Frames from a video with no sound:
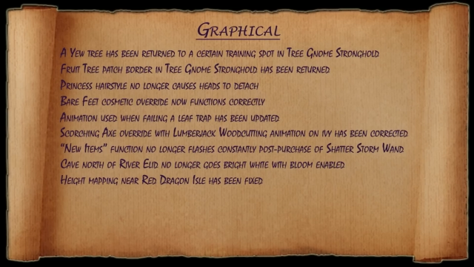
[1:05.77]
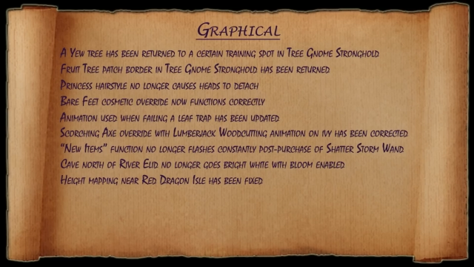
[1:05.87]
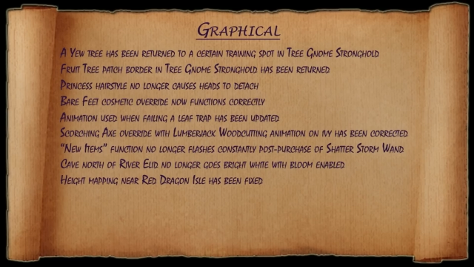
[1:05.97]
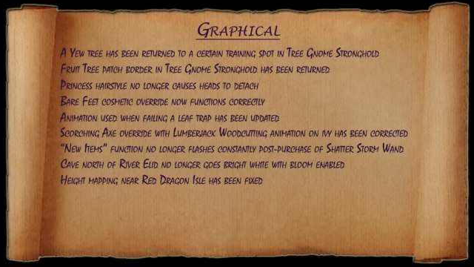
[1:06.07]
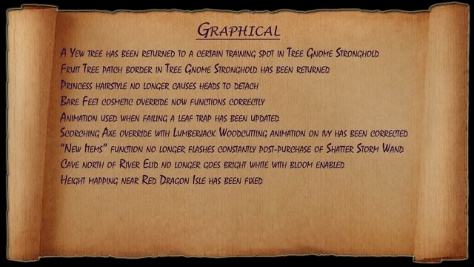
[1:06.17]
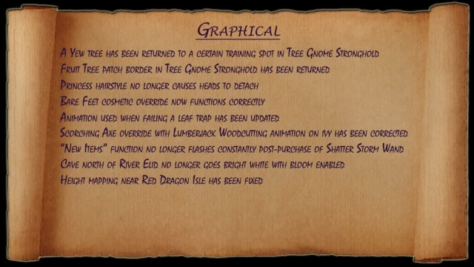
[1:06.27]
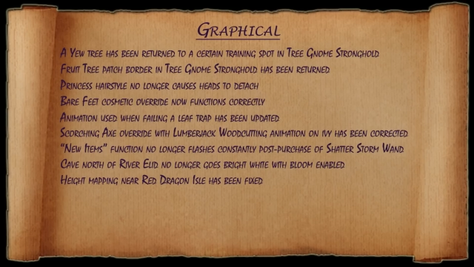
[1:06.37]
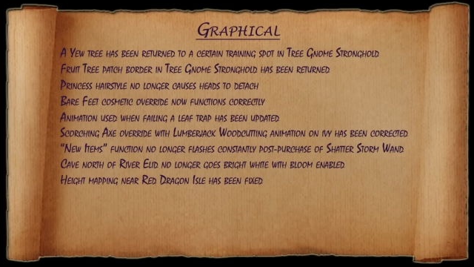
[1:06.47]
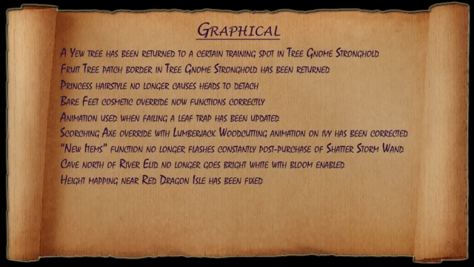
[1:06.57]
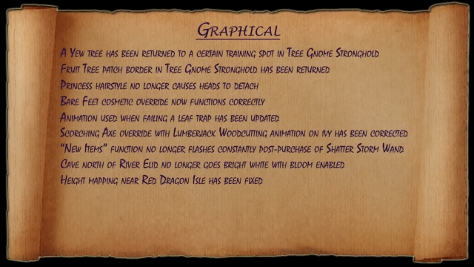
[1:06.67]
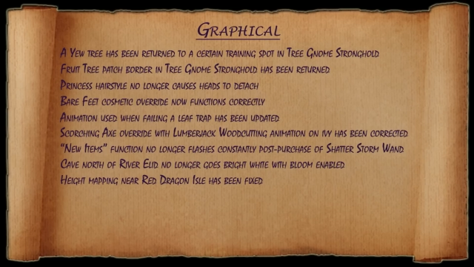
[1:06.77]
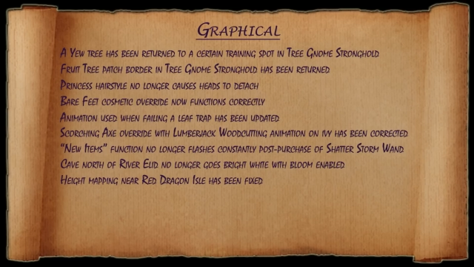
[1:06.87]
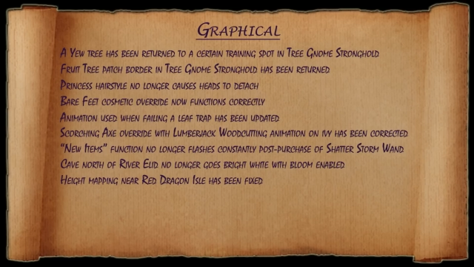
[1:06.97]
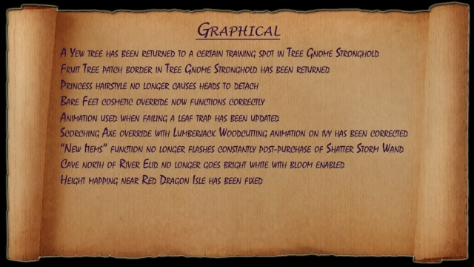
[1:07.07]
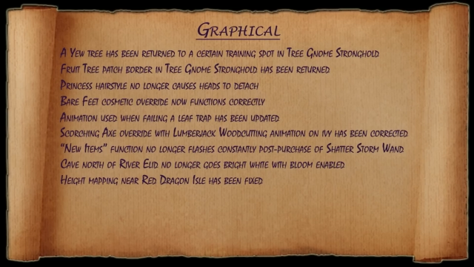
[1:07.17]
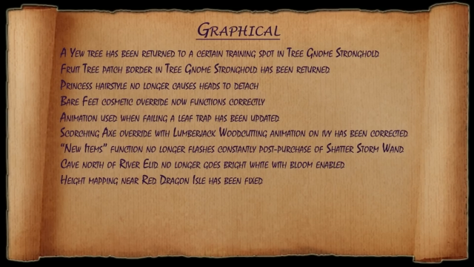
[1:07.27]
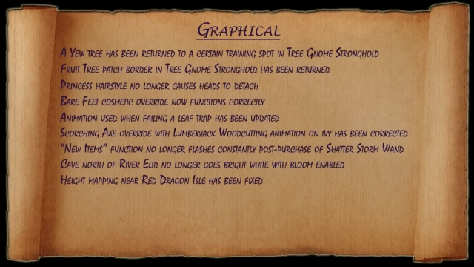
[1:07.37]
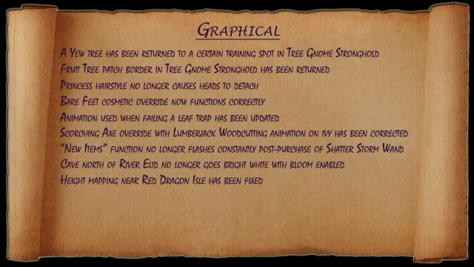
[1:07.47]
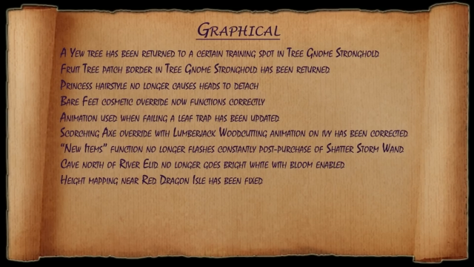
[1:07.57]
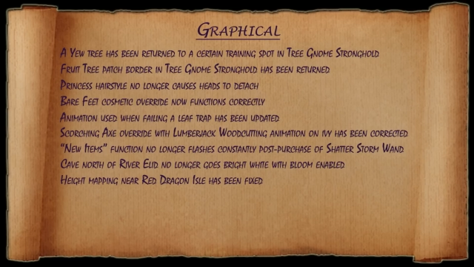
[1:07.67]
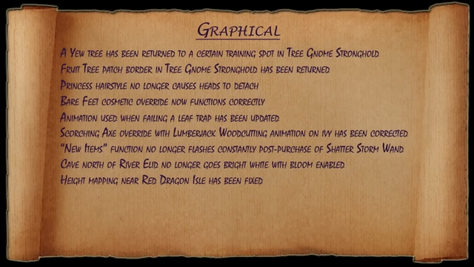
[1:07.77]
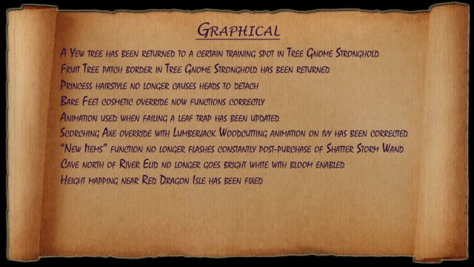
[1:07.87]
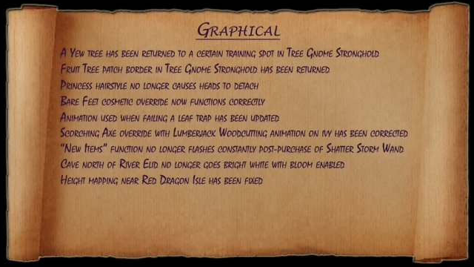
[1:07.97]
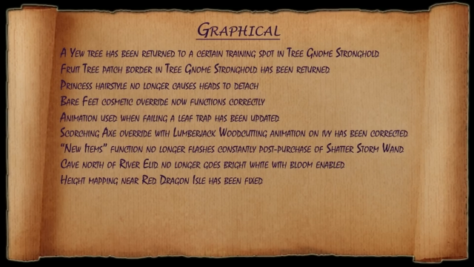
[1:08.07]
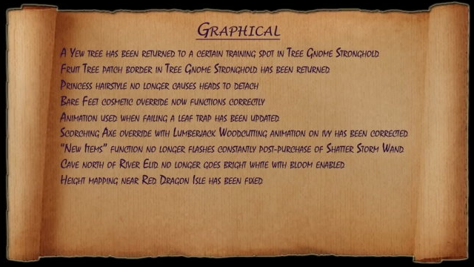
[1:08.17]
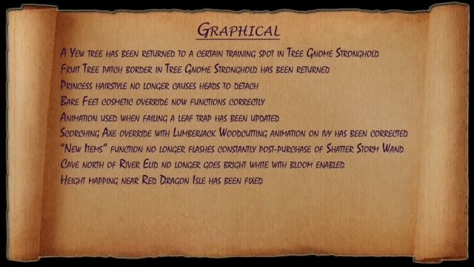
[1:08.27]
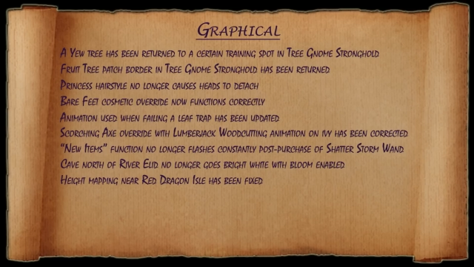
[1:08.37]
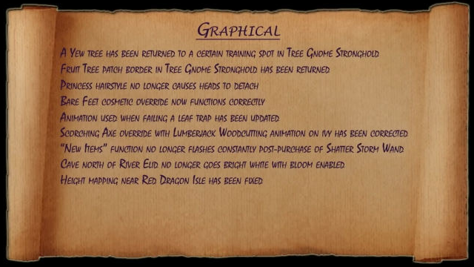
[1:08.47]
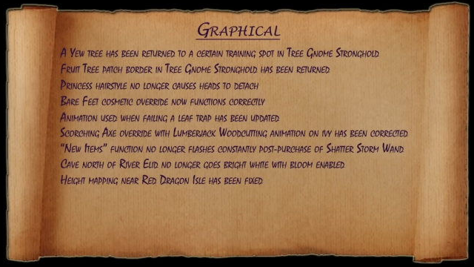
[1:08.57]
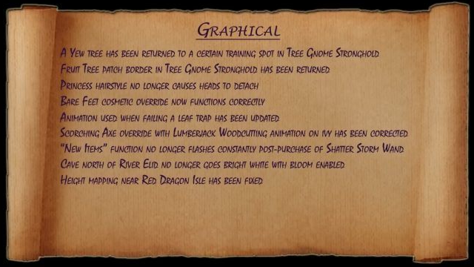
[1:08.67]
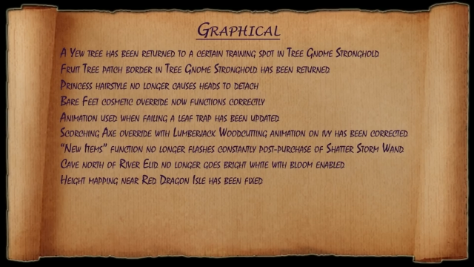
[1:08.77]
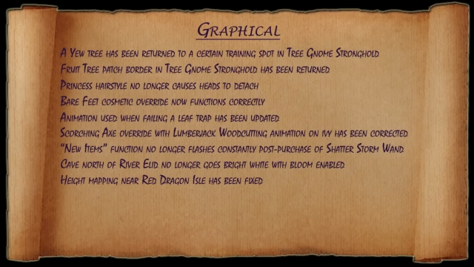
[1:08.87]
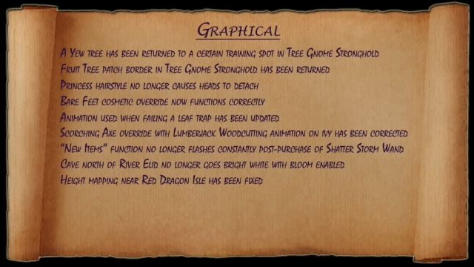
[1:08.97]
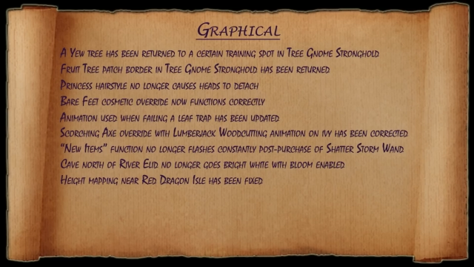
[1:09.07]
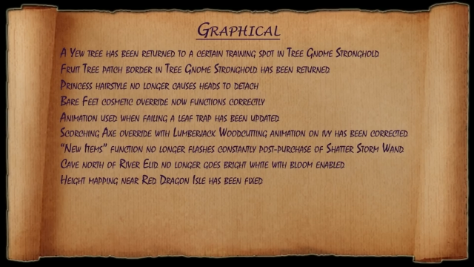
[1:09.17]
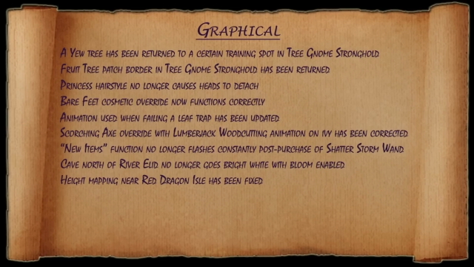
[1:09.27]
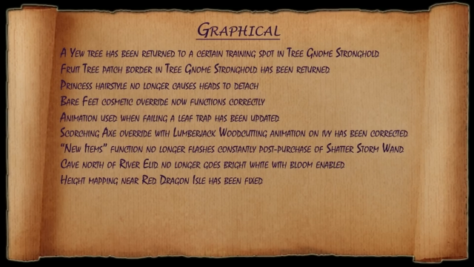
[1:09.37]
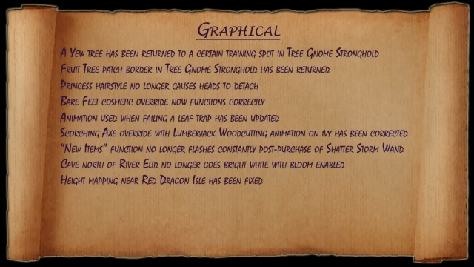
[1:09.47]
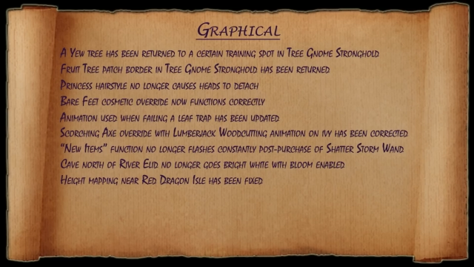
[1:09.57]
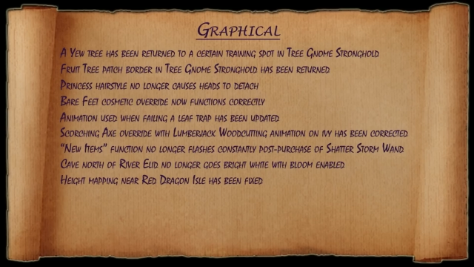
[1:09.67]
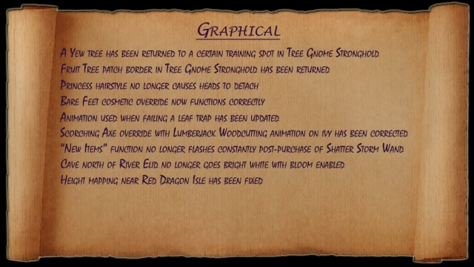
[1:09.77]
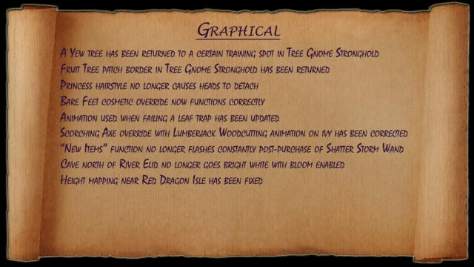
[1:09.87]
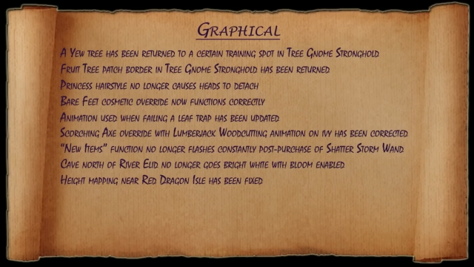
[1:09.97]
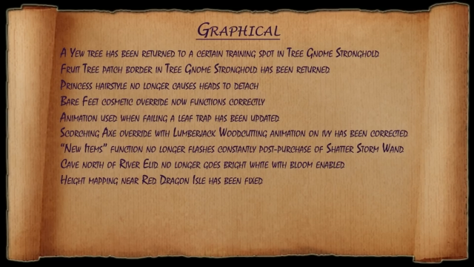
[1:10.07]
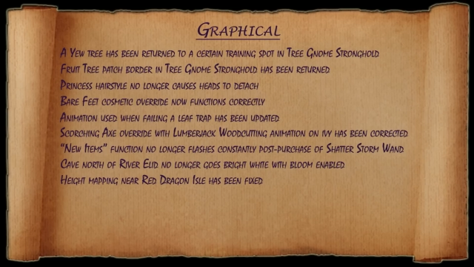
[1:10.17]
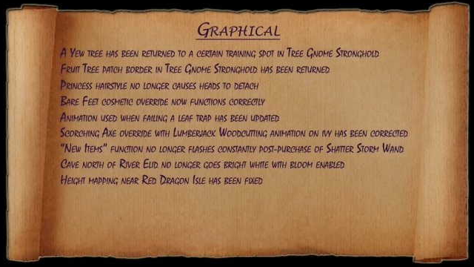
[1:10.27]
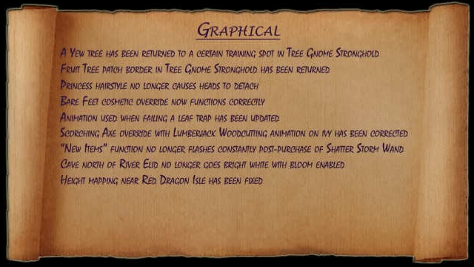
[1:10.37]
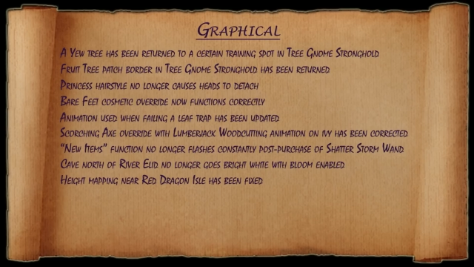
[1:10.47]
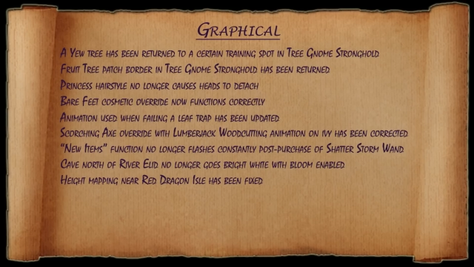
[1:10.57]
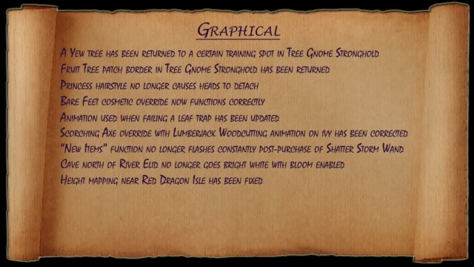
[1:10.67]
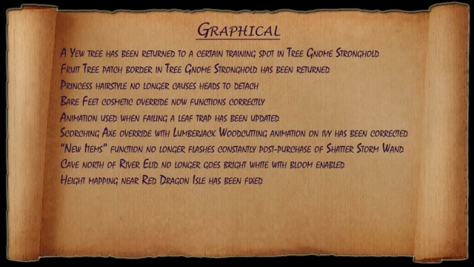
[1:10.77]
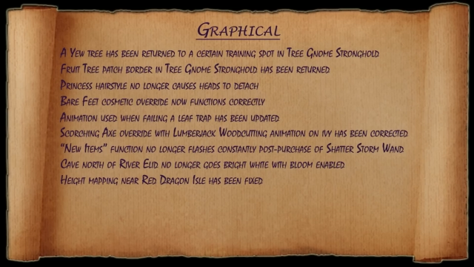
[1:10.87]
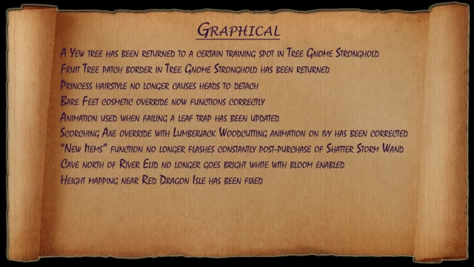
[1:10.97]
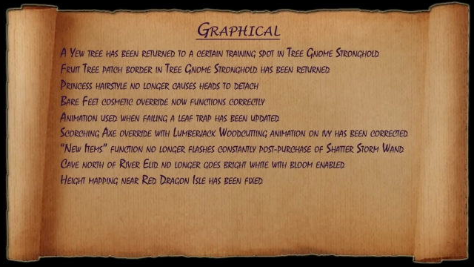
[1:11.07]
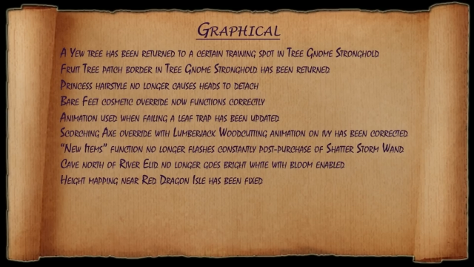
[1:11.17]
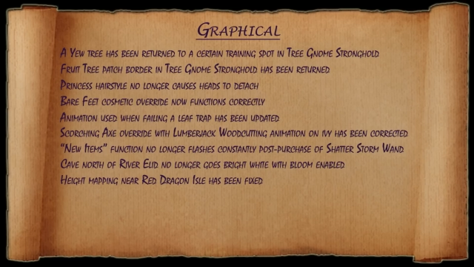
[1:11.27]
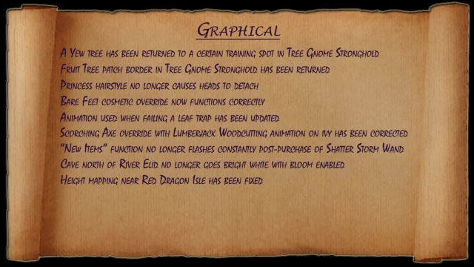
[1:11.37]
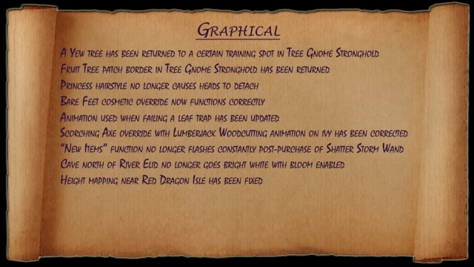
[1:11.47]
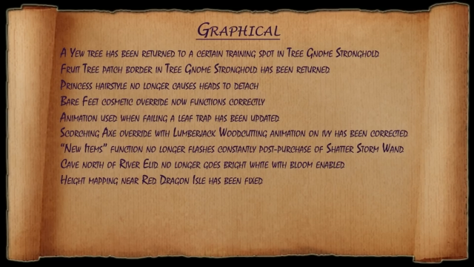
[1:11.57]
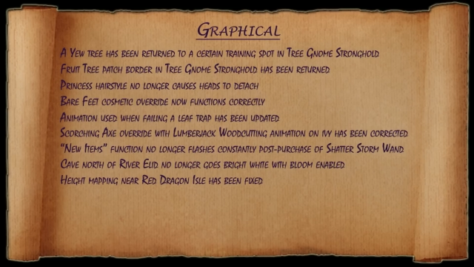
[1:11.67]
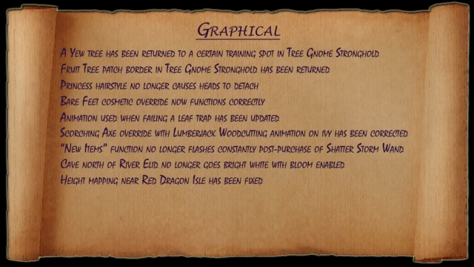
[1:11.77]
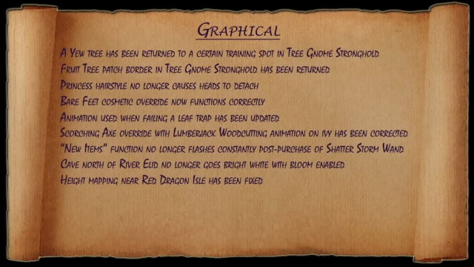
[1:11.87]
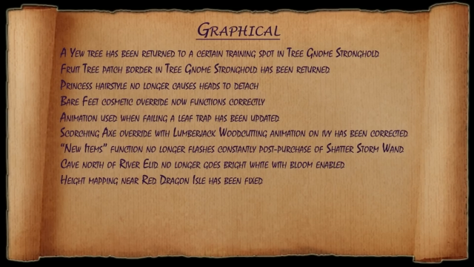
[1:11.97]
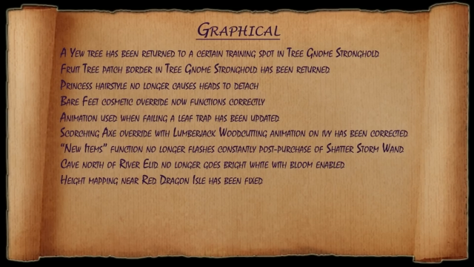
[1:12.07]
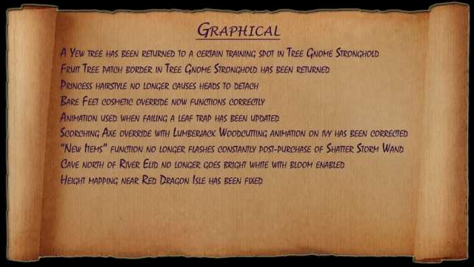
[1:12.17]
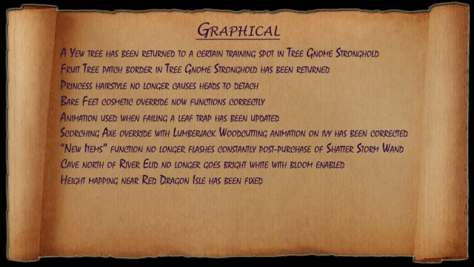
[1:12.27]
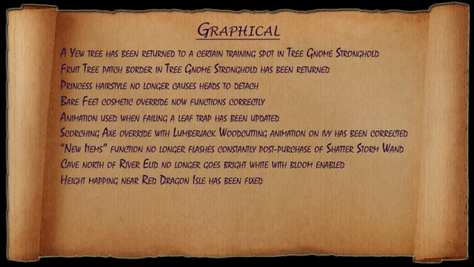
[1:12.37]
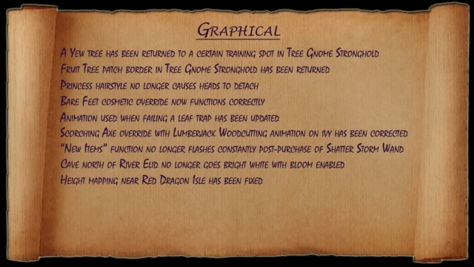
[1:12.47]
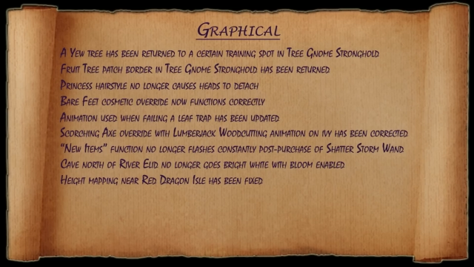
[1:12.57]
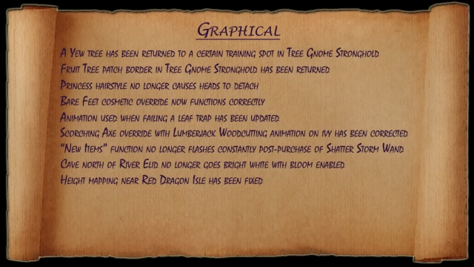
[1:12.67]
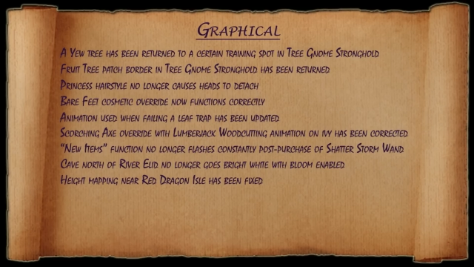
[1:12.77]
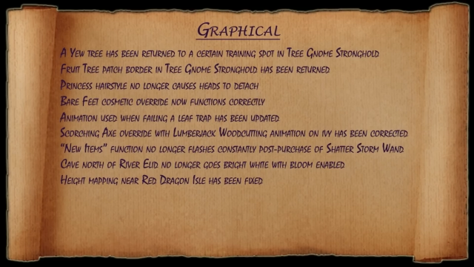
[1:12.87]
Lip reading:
[unreadable: no face in view]